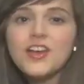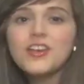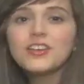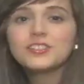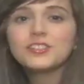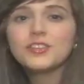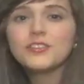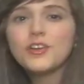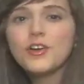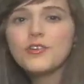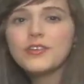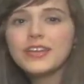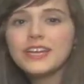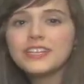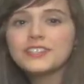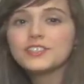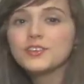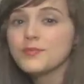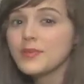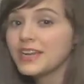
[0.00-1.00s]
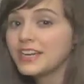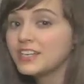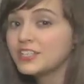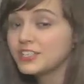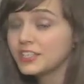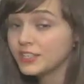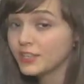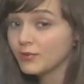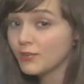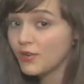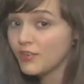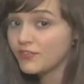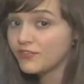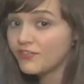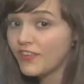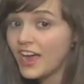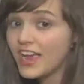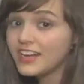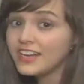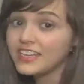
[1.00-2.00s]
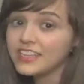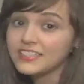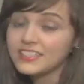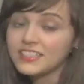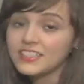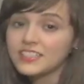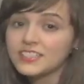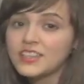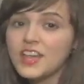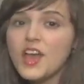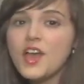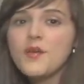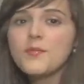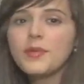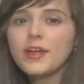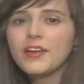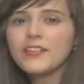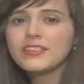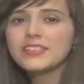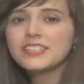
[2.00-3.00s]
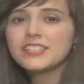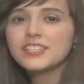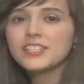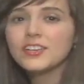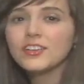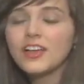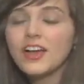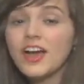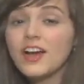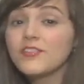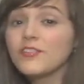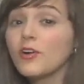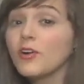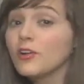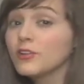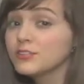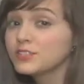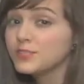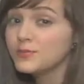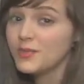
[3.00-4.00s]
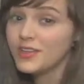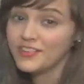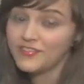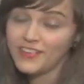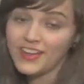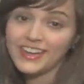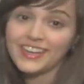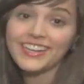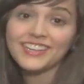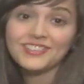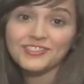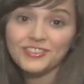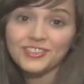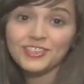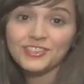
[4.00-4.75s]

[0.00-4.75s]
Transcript: So though kids are managing their own finances, parents still have ultimate financial